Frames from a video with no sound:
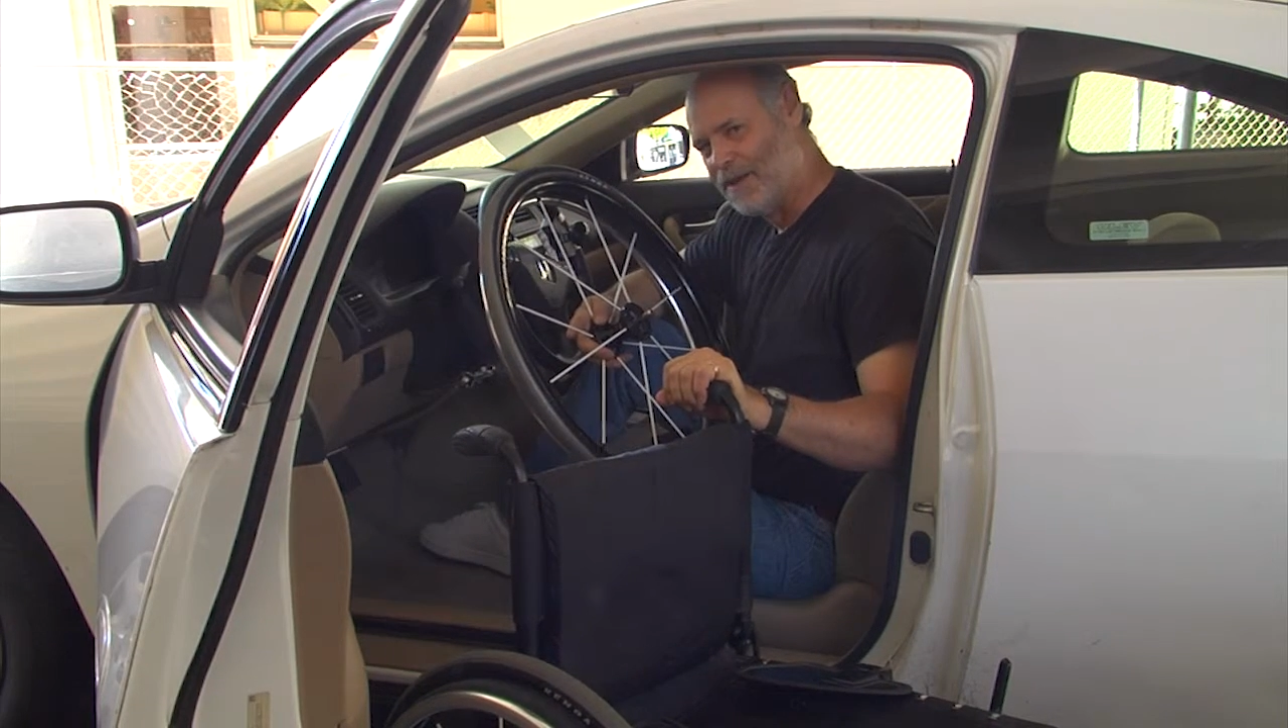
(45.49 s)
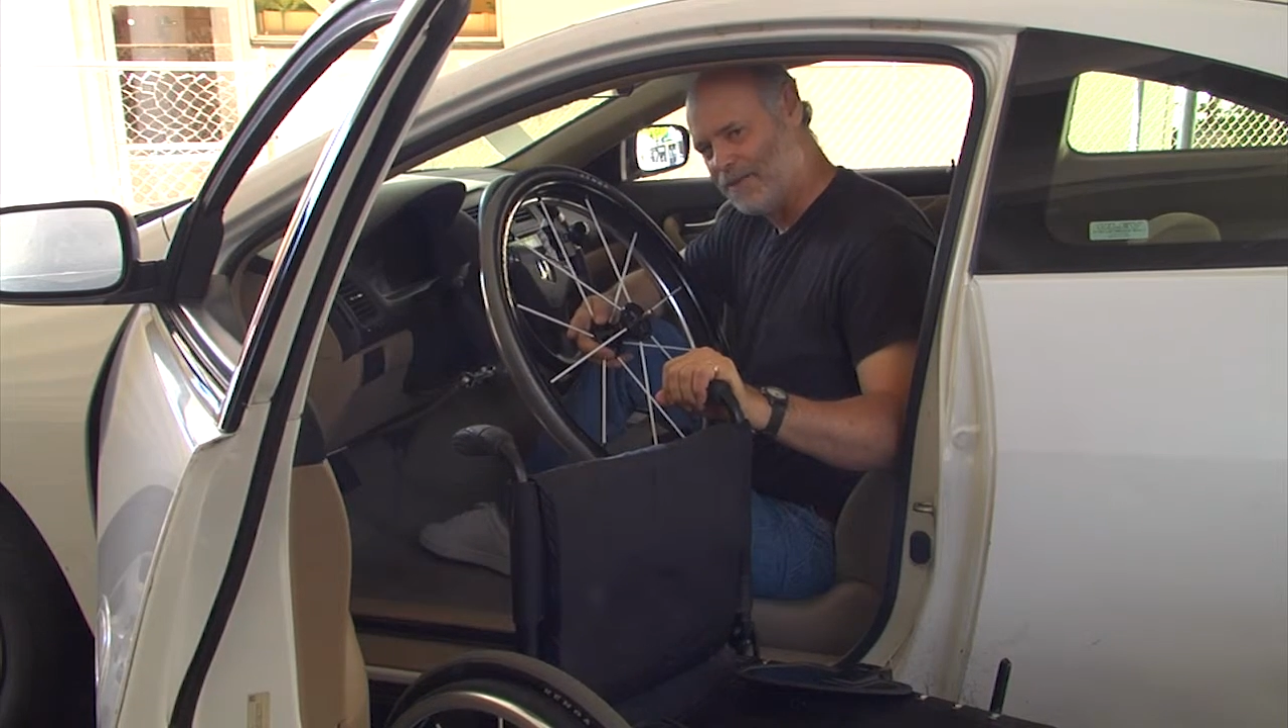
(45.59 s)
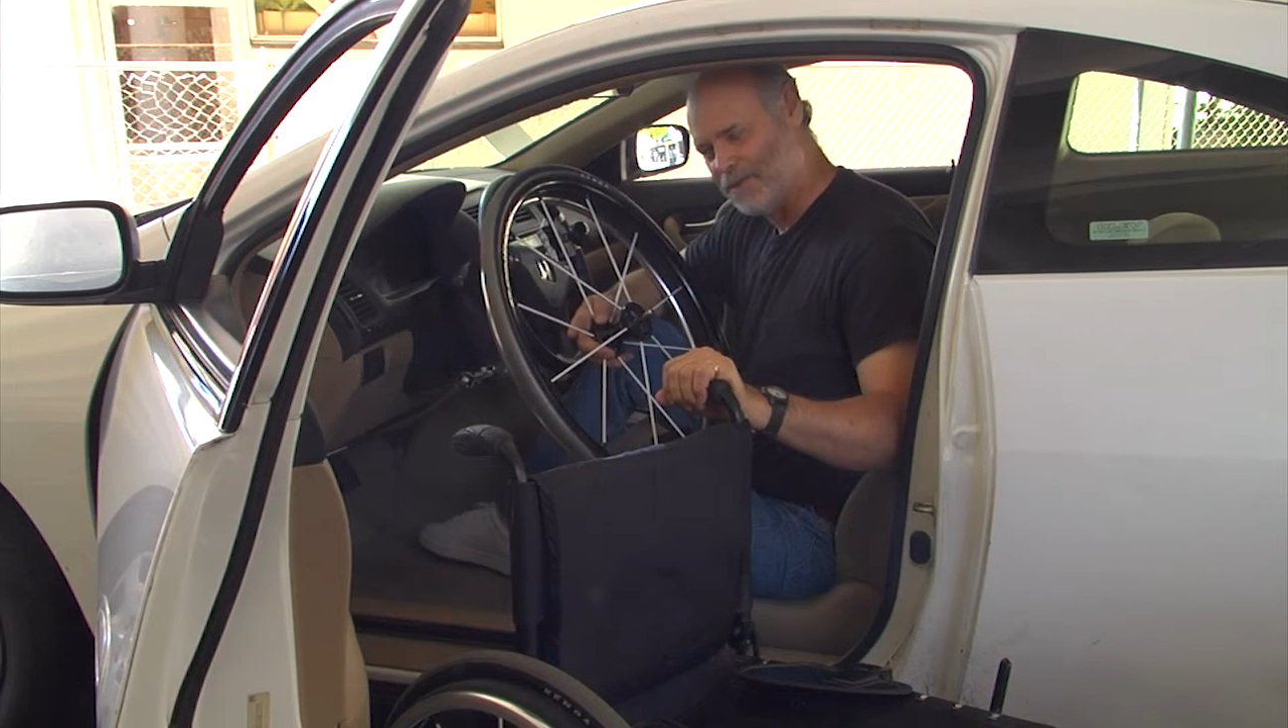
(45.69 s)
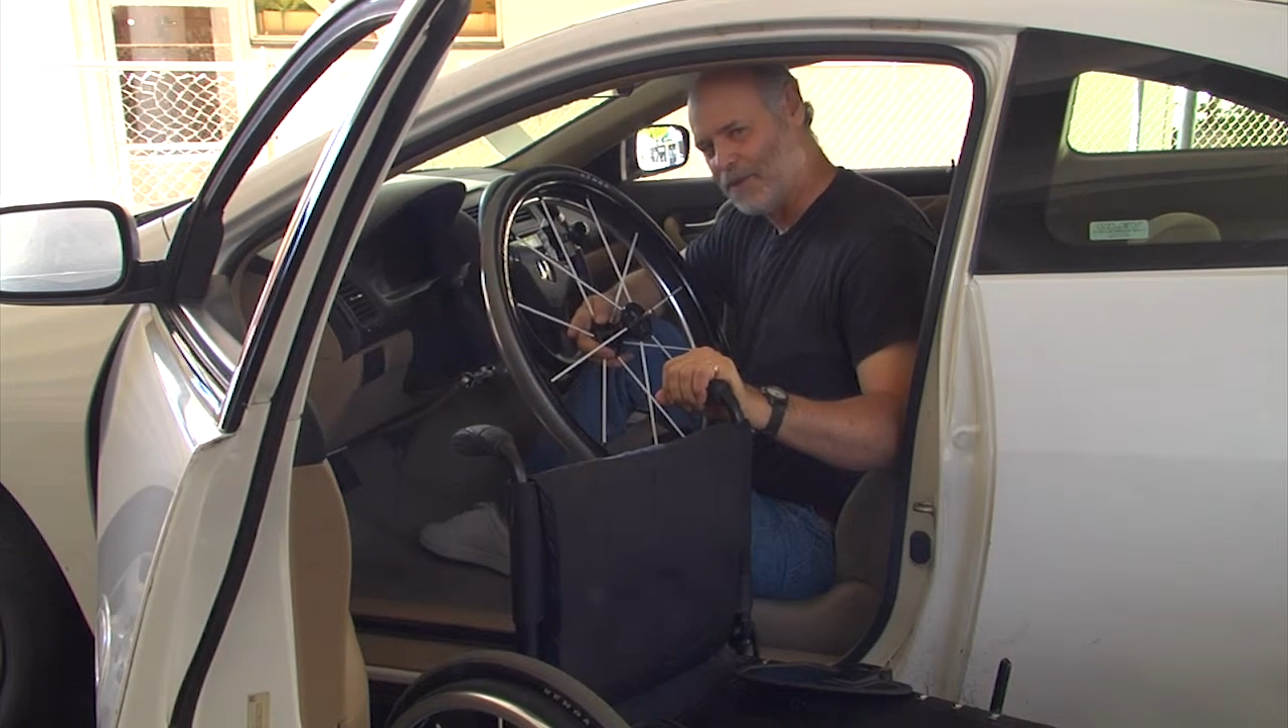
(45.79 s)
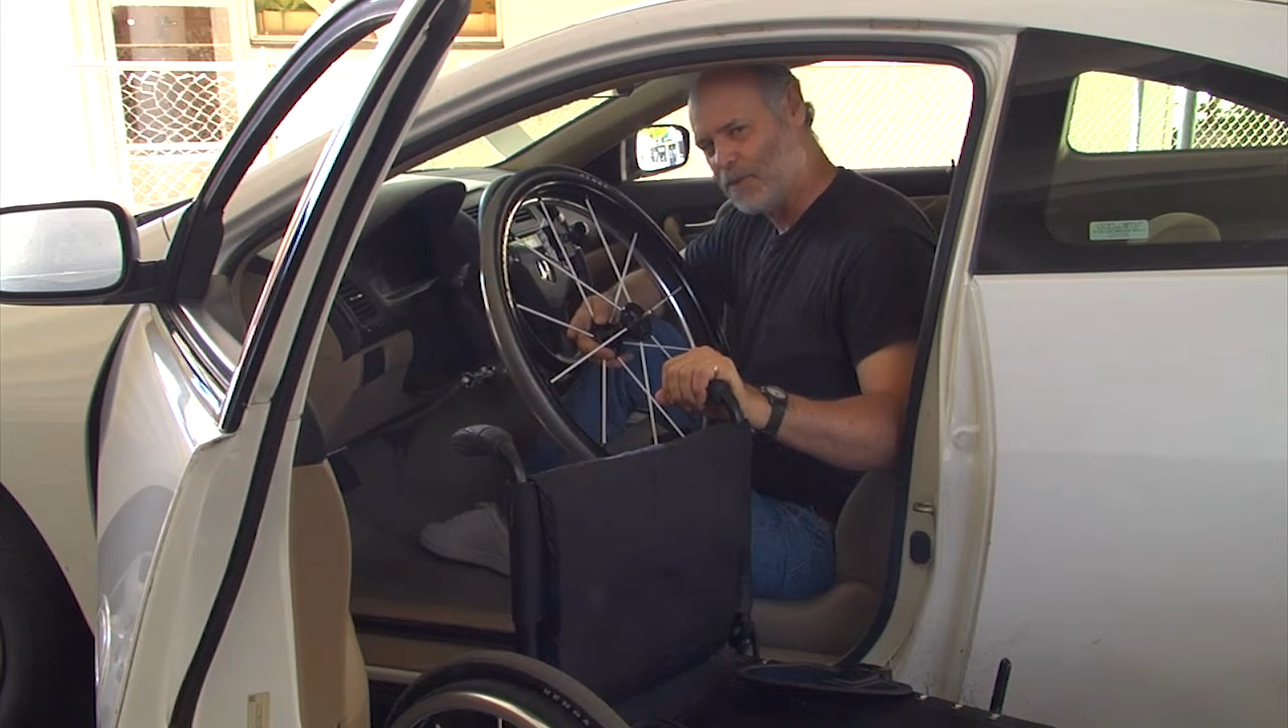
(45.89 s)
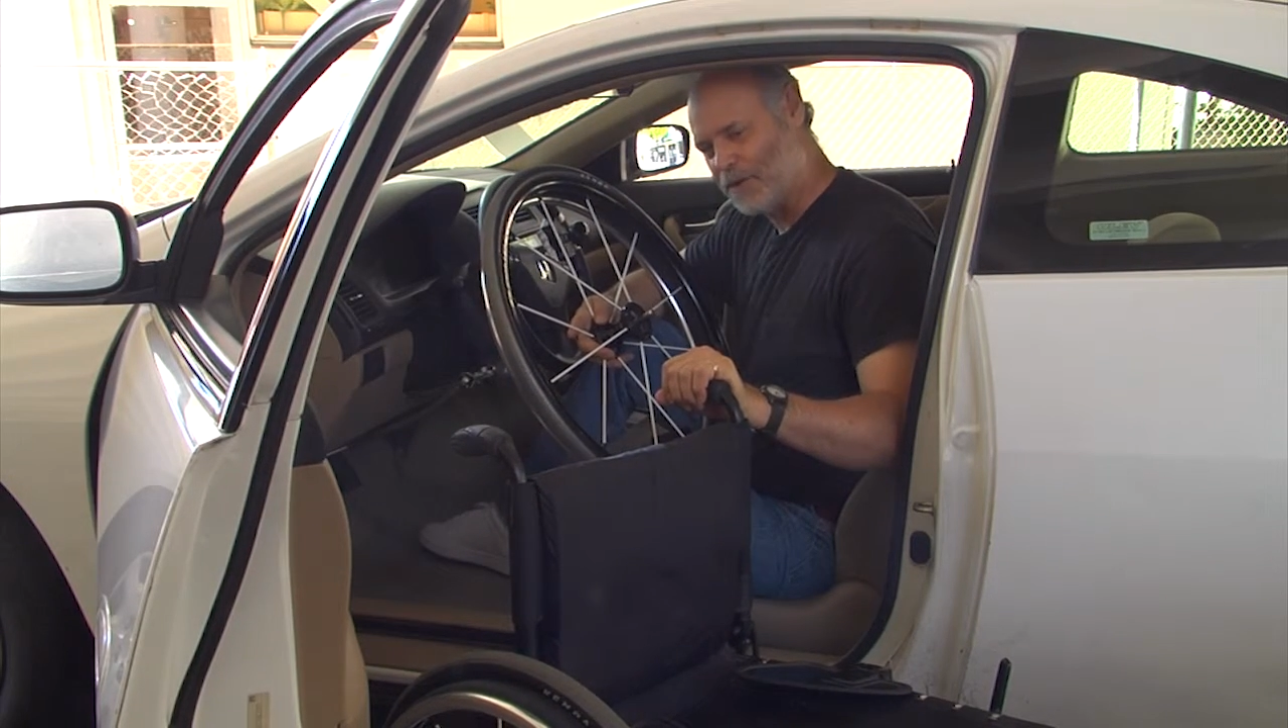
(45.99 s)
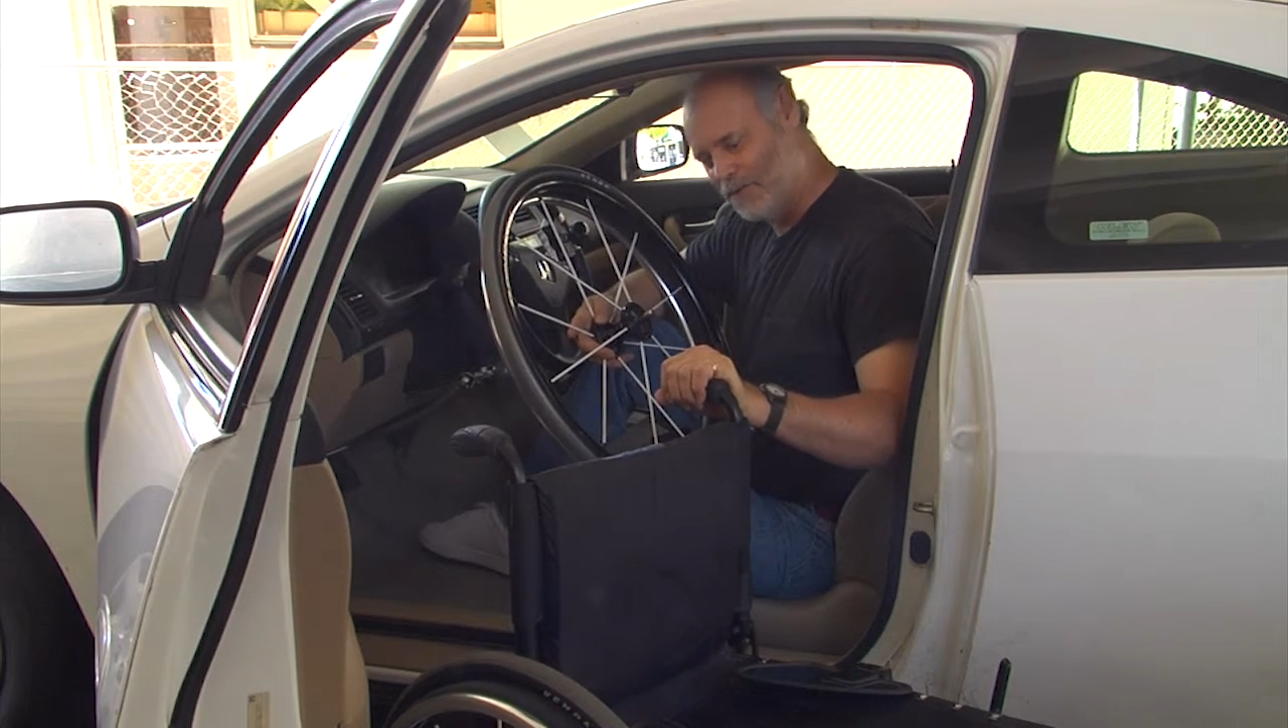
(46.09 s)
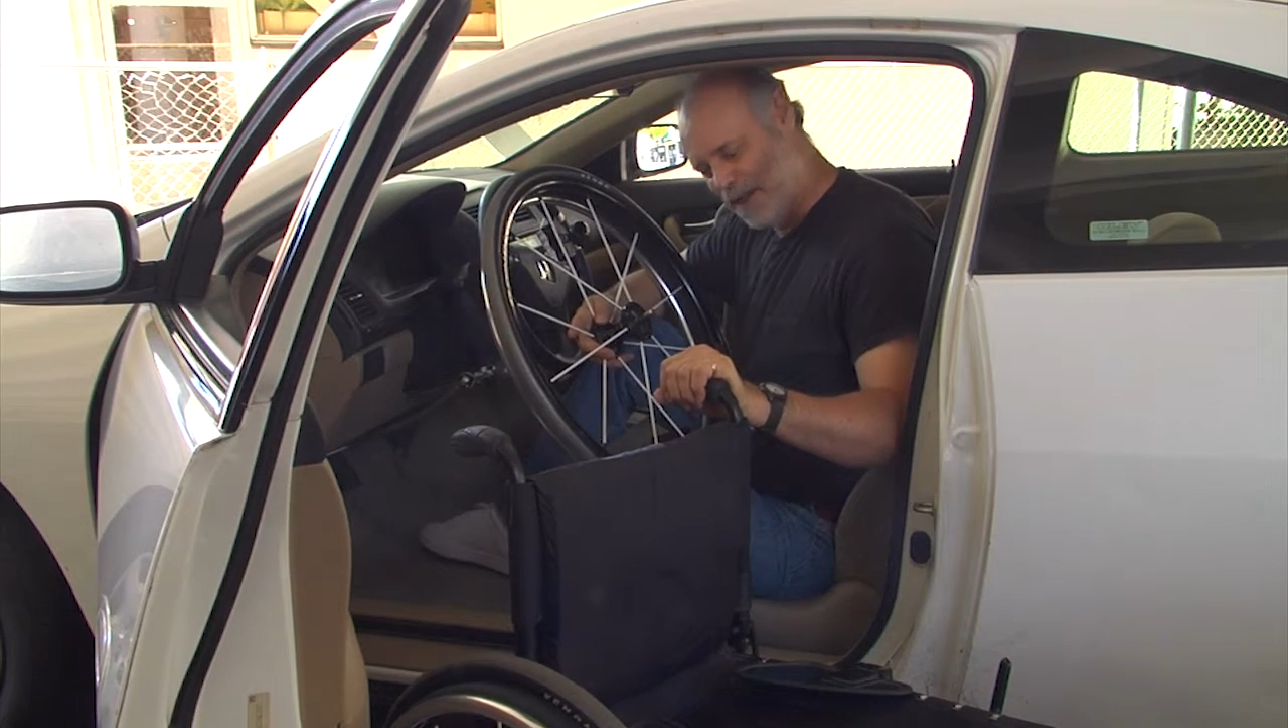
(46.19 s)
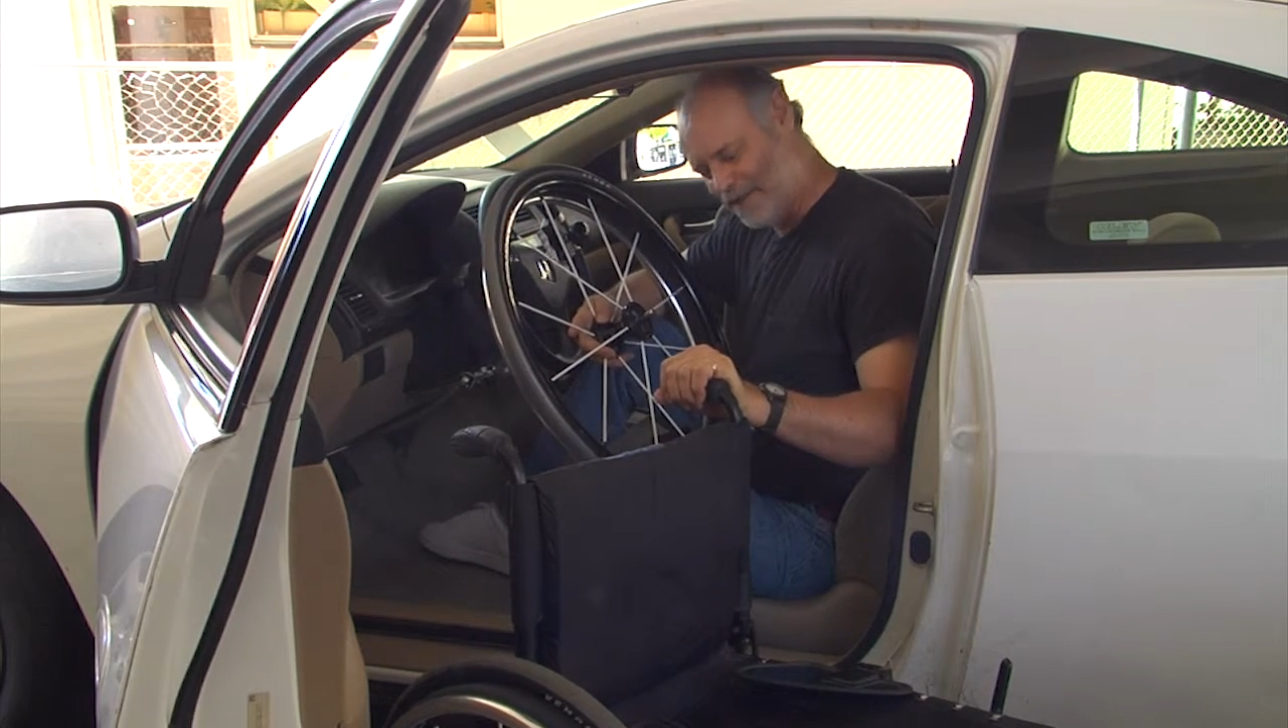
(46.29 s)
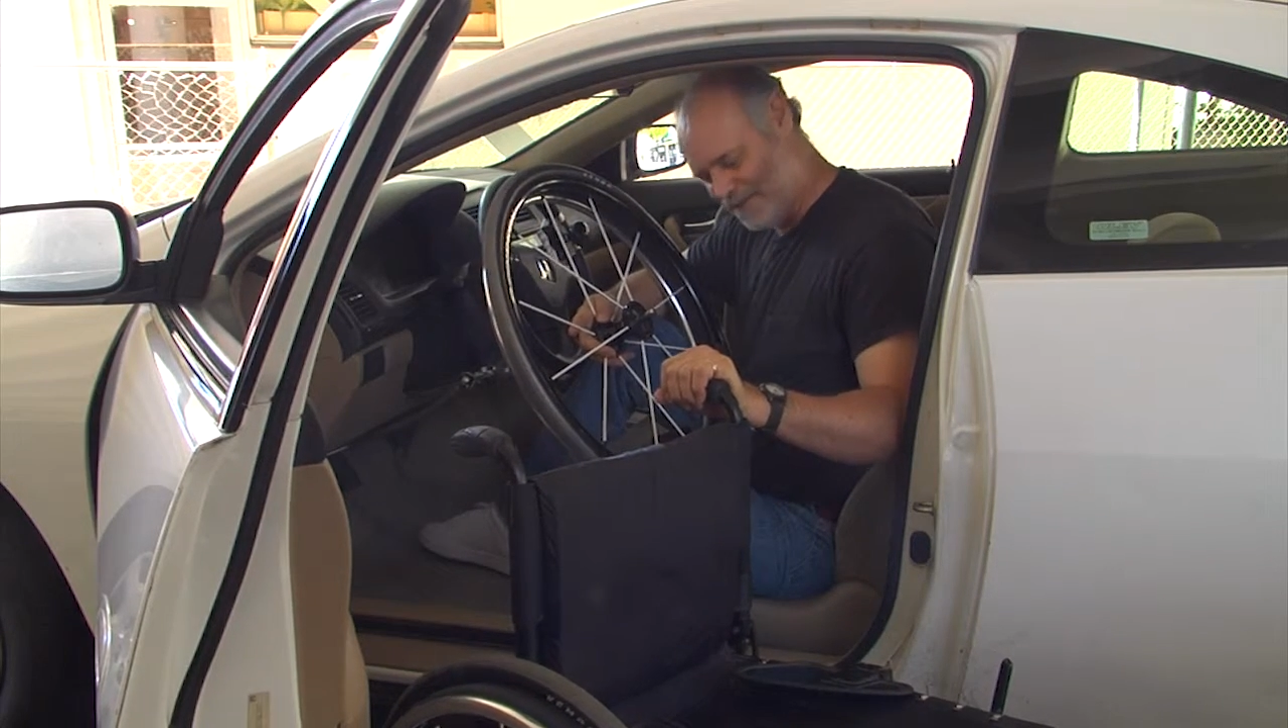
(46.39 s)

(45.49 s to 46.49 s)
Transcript: have developed a fine